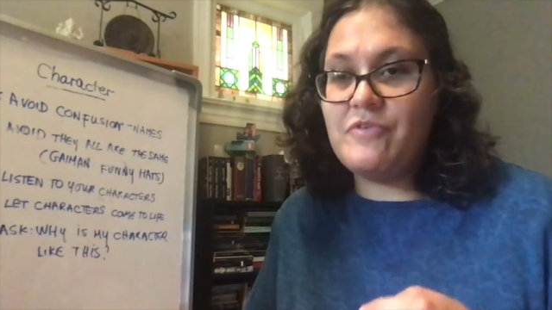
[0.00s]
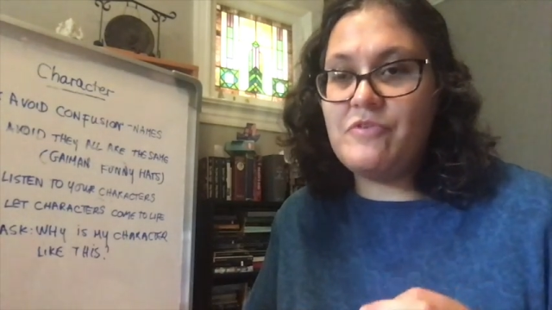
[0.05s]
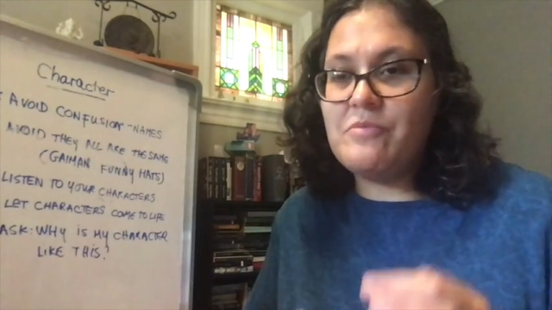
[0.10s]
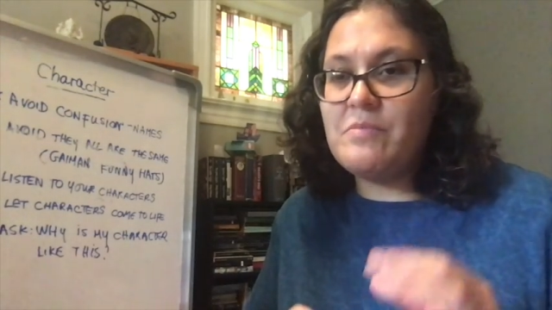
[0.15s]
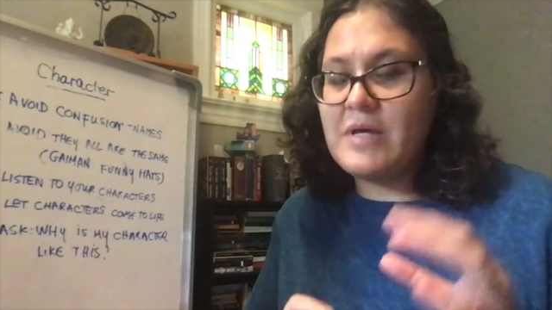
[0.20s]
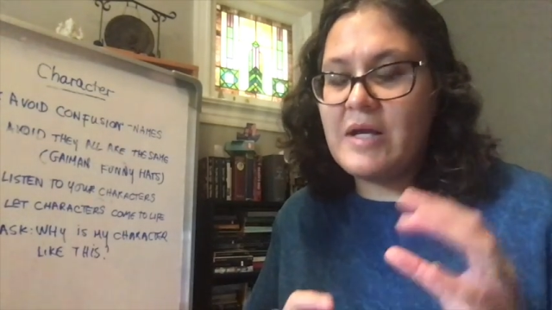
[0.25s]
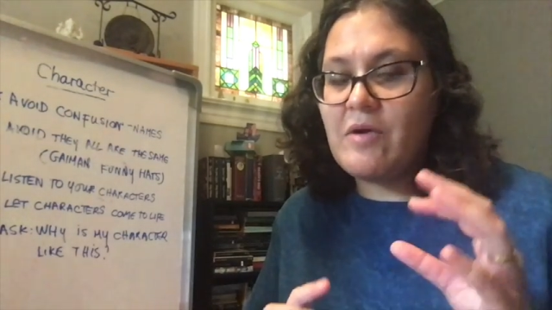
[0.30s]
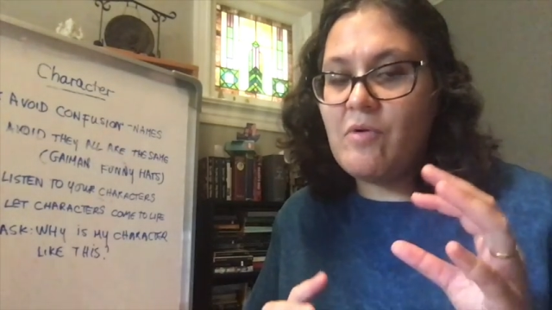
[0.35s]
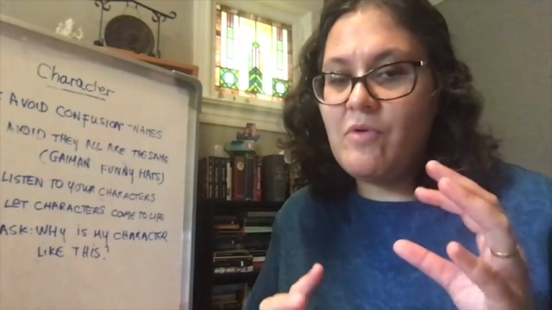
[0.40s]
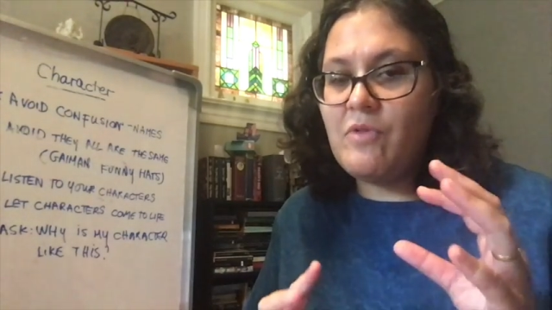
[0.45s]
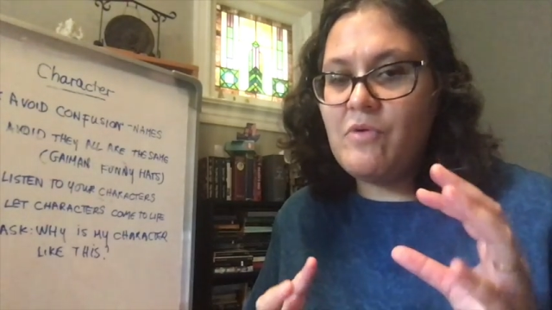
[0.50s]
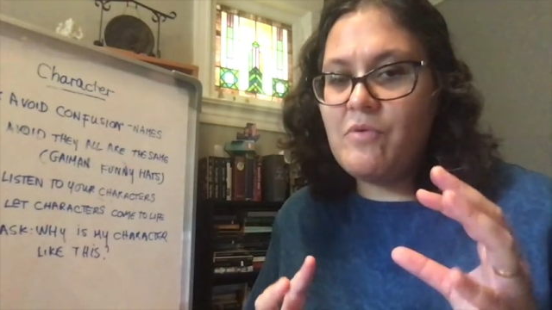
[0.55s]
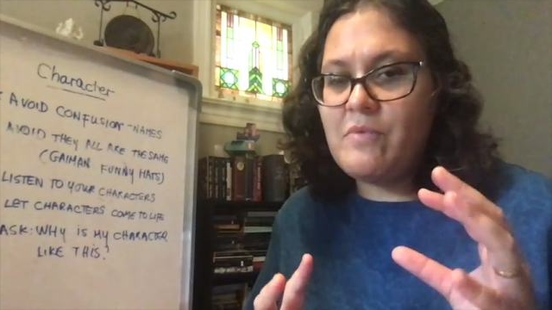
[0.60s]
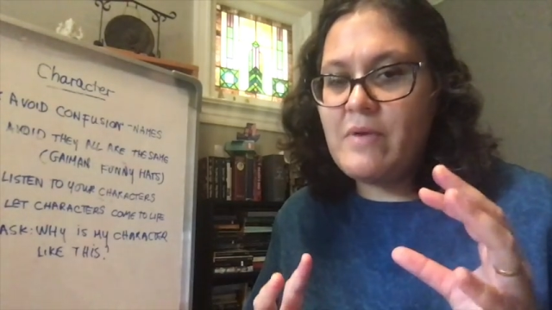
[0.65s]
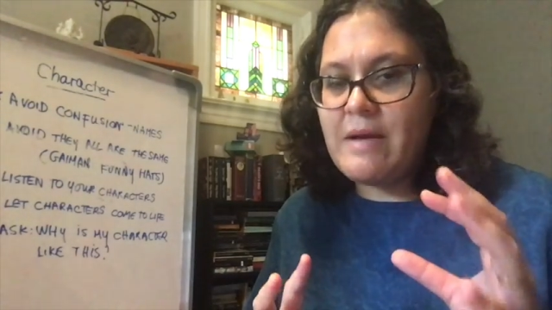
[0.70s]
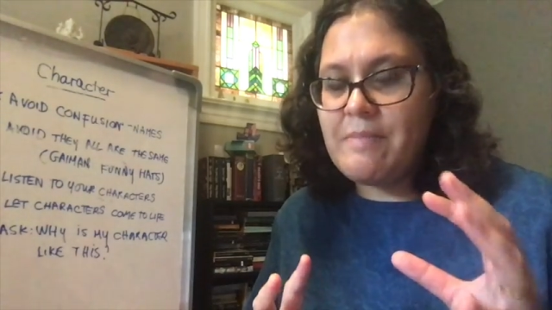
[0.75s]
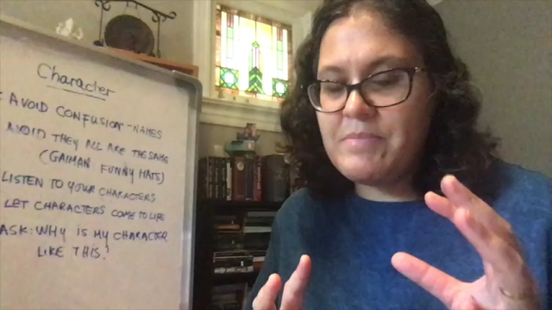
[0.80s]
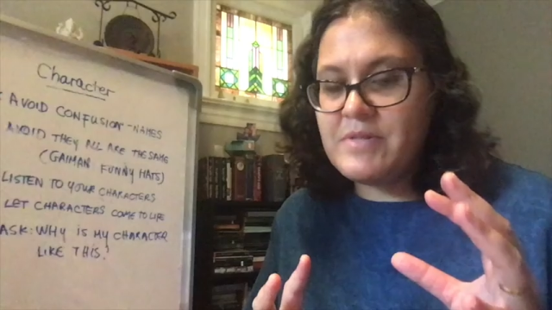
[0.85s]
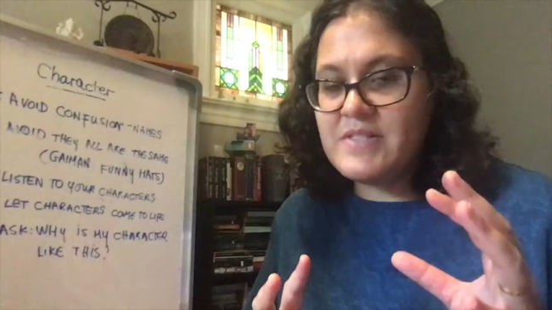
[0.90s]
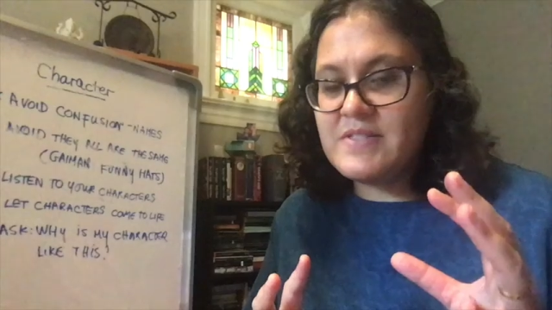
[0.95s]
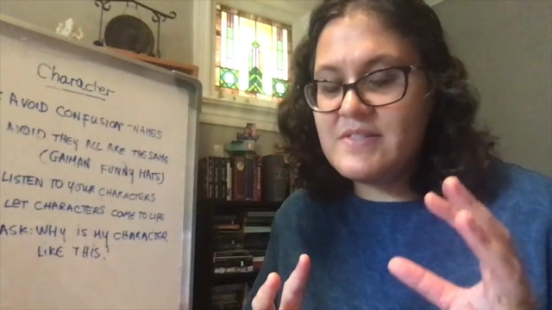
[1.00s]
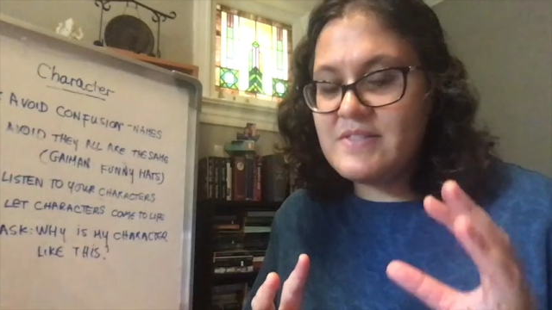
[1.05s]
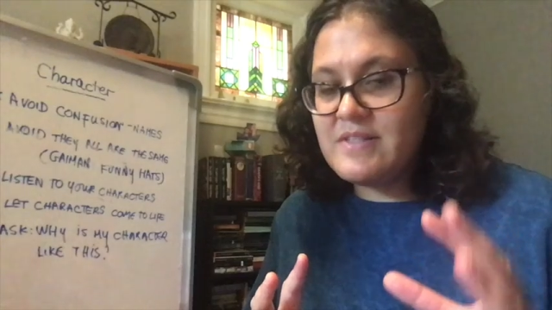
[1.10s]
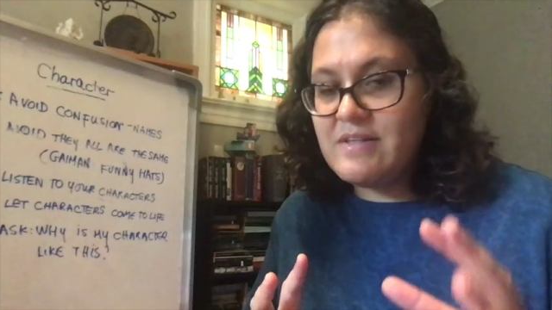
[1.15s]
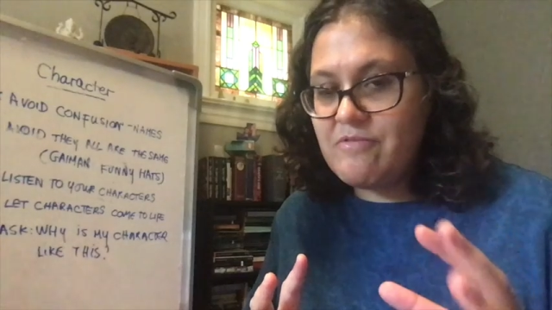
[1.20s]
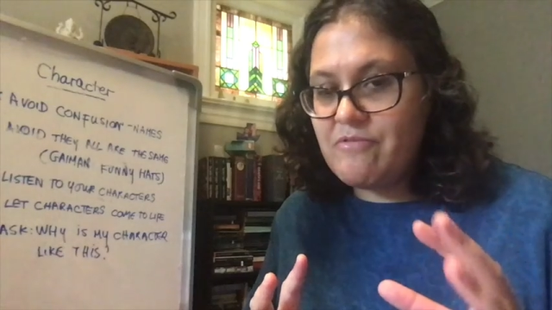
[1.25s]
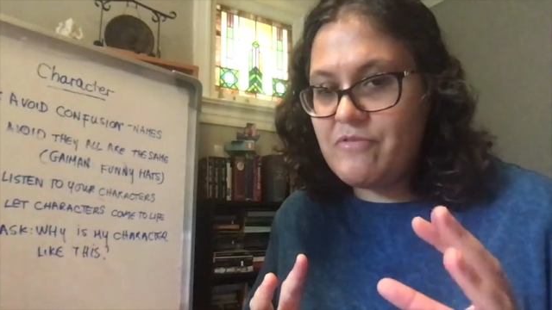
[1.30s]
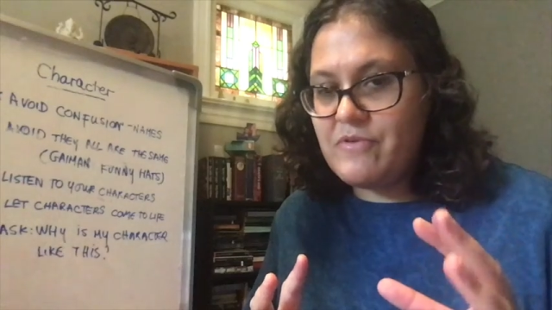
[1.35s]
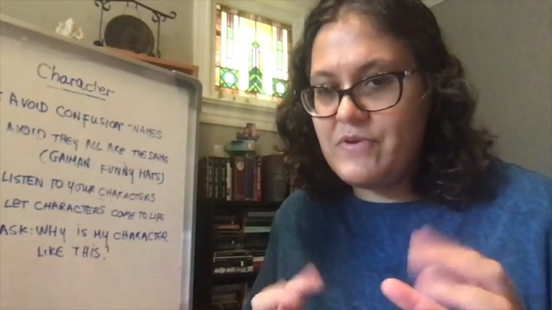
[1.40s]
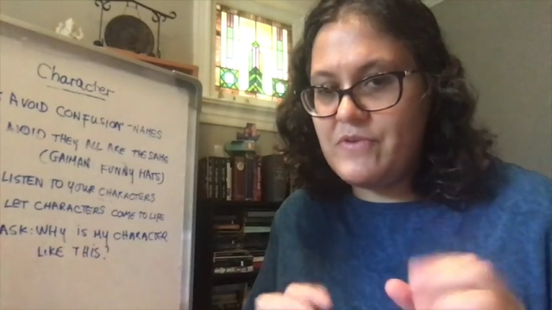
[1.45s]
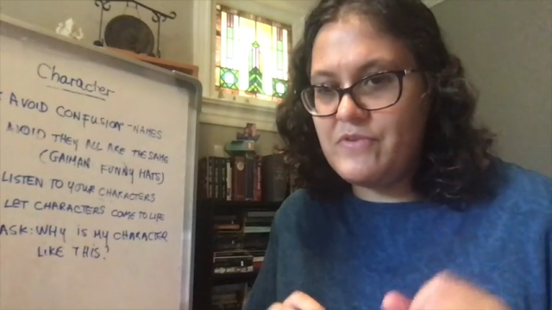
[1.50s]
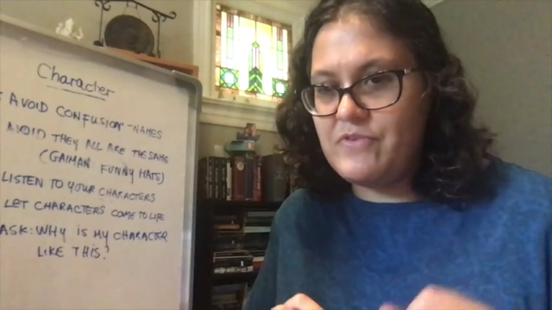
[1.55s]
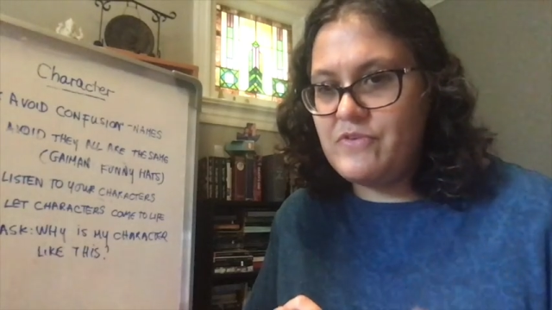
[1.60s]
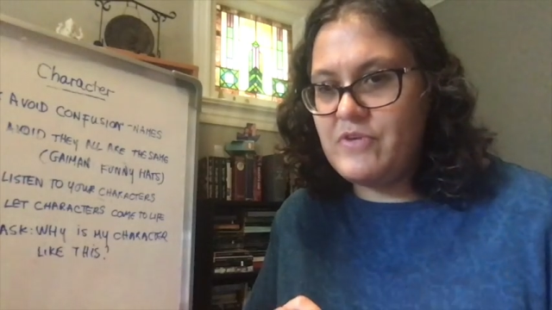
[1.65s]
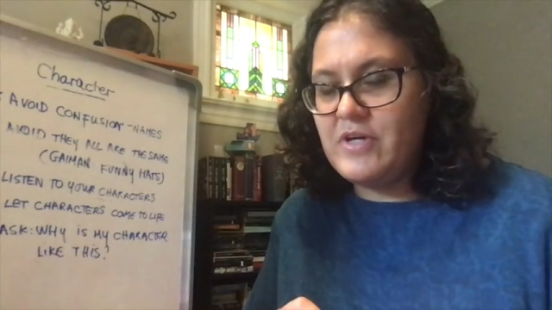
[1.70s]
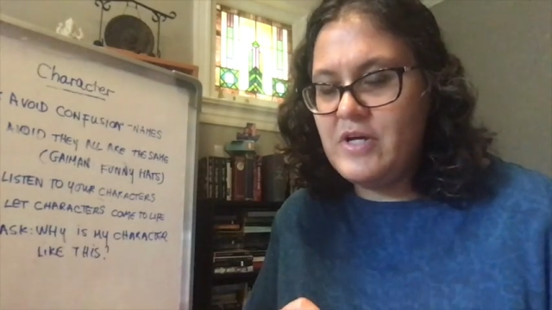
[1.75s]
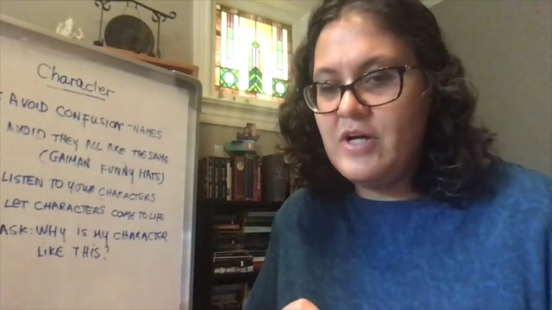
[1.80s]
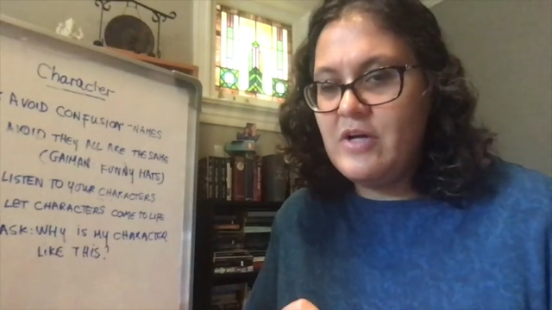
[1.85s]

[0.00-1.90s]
to make all the rabbits different.